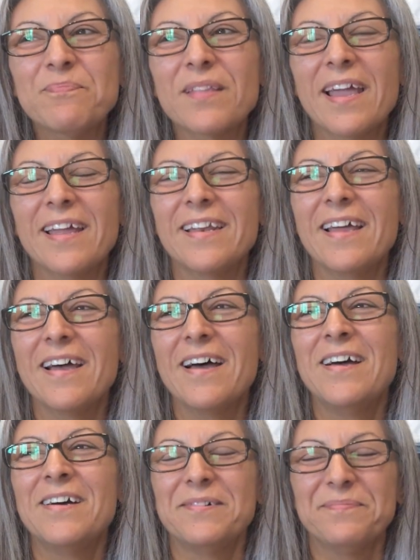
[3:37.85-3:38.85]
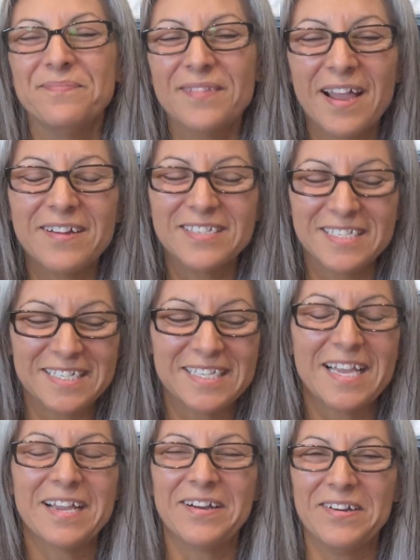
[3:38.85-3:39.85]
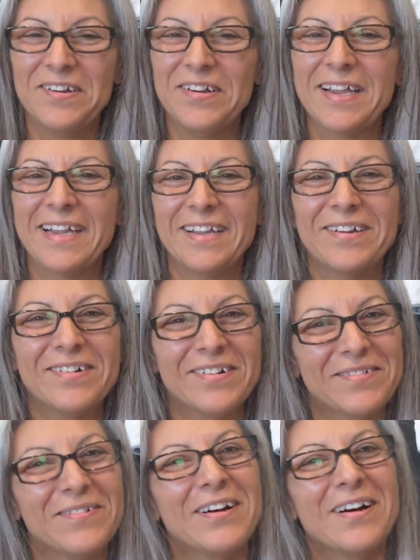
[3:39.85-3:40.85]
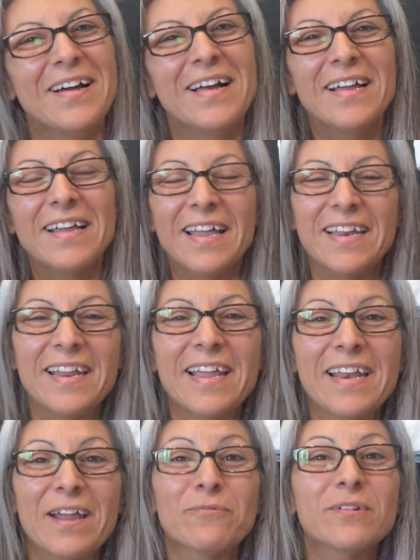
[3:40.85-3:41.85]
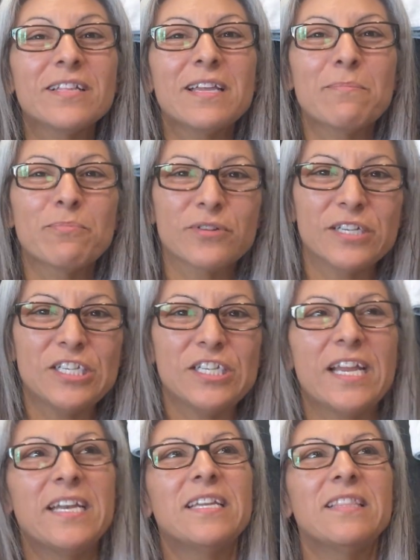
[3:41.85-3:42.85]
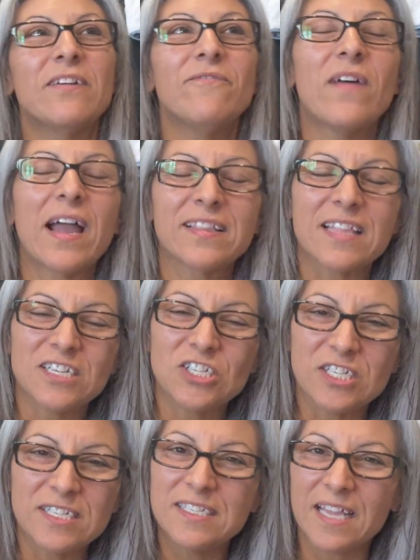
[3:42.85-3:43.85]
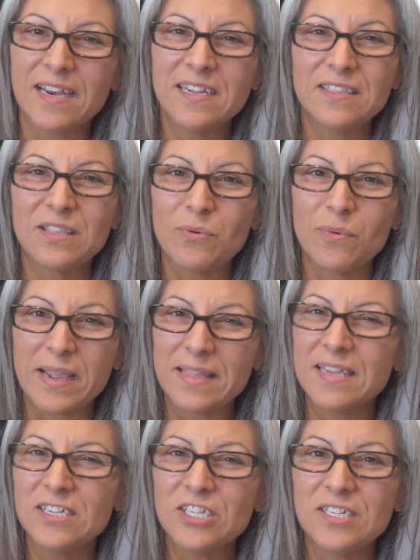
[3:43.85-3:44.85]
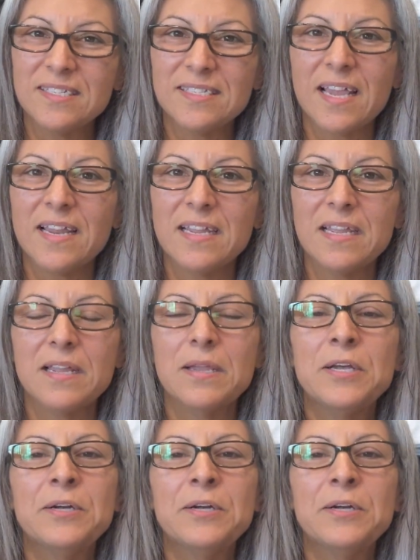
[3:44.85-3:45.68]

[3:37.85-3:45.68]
And I was just like, okay, cool. Well, and I really appreciated the fact that she said it the way that she said it,